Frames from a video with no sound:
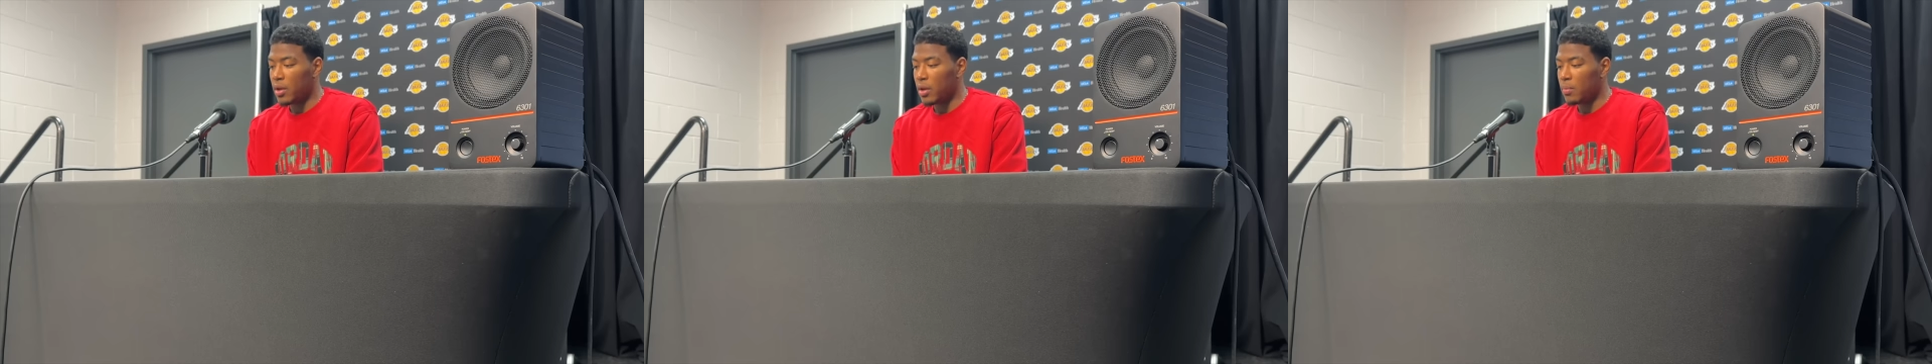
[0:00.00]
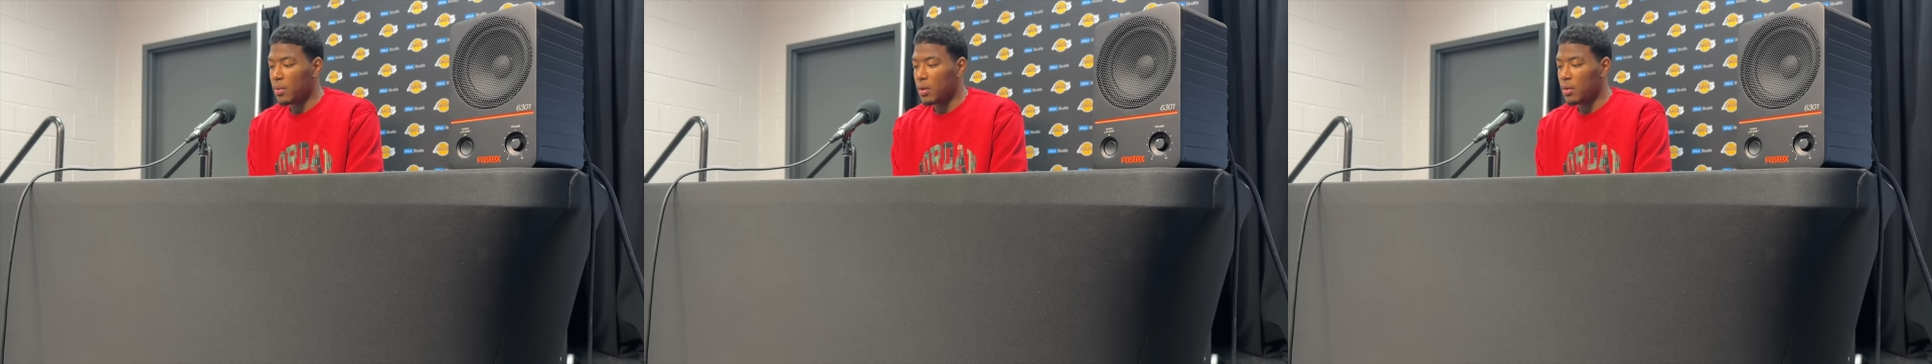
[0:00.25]

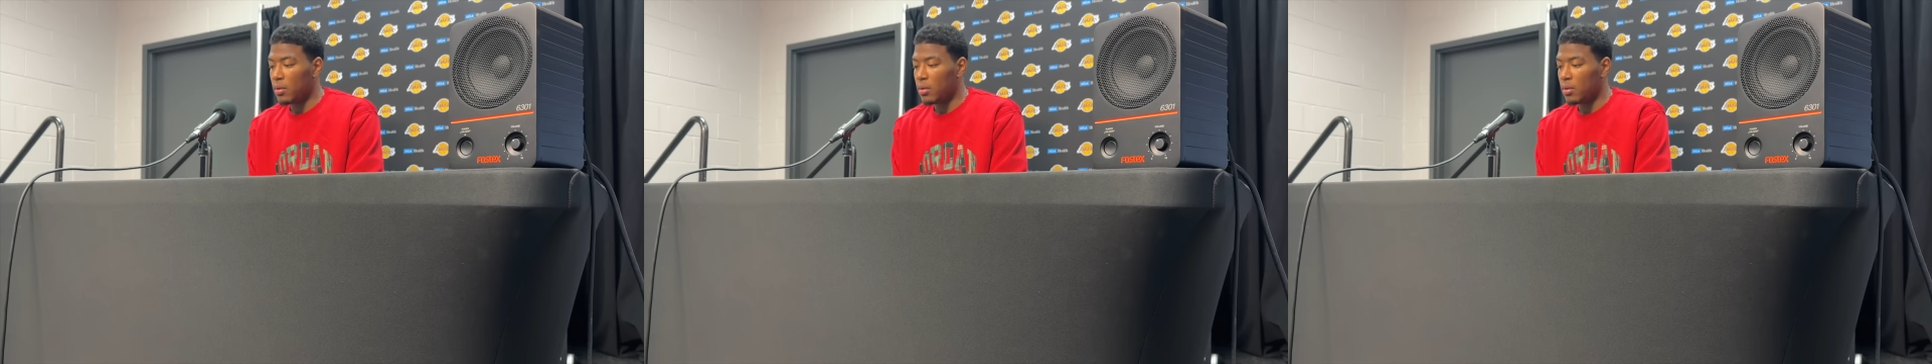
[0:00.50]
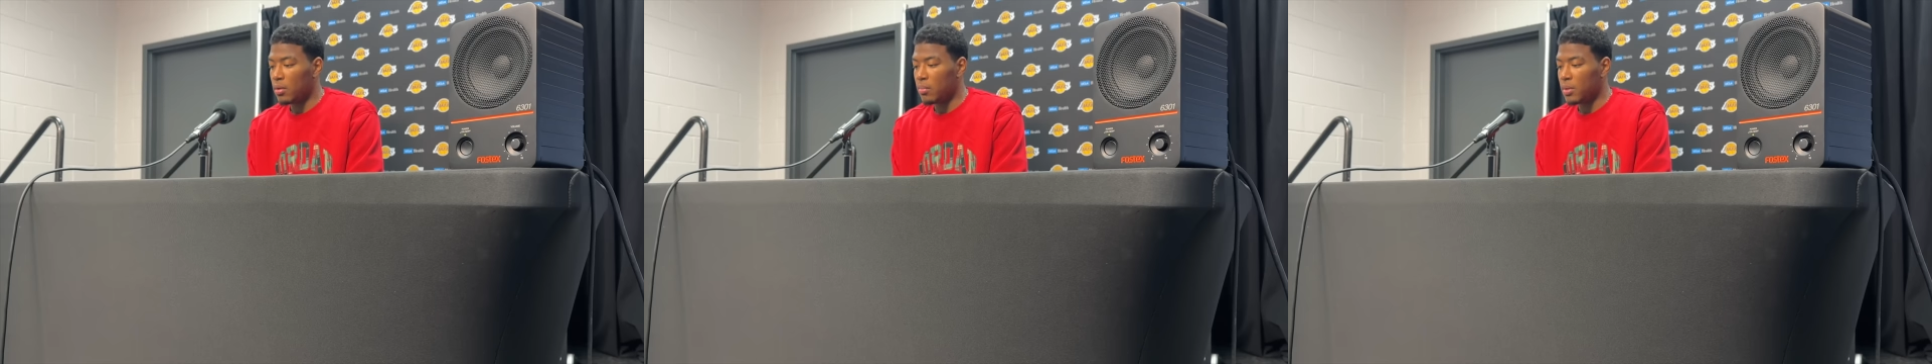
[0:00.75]
can be
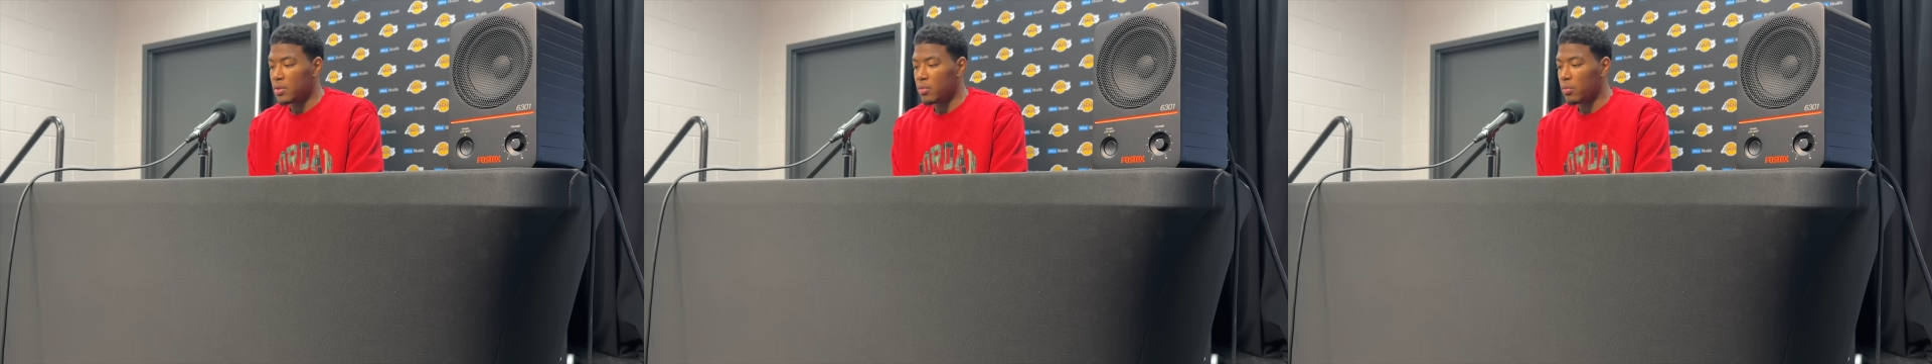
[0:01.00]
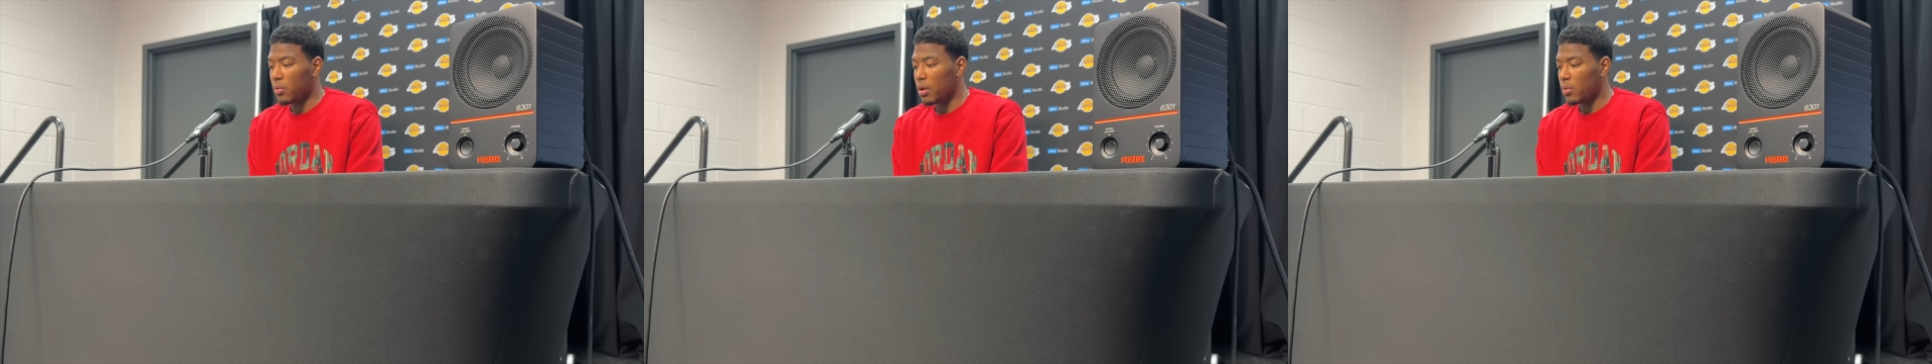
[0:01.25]
messing
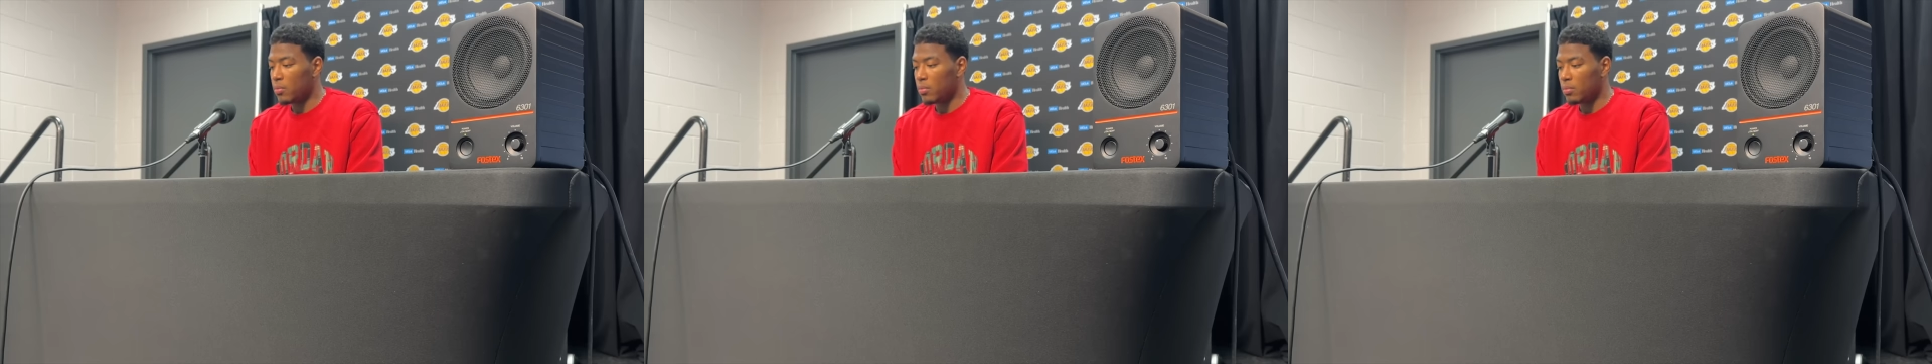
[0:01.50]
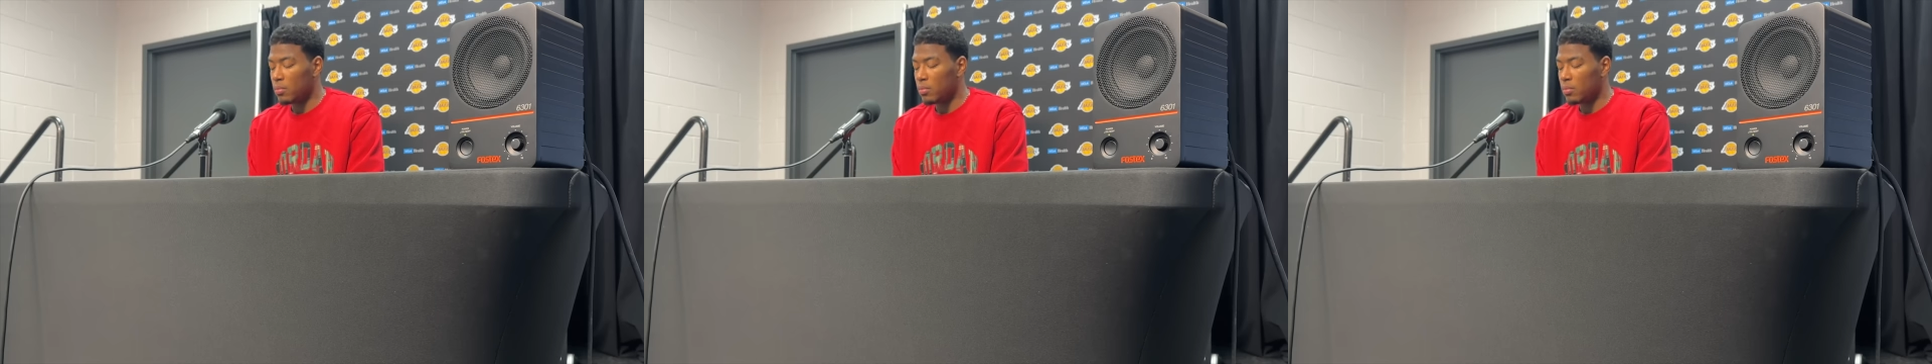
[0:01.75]
around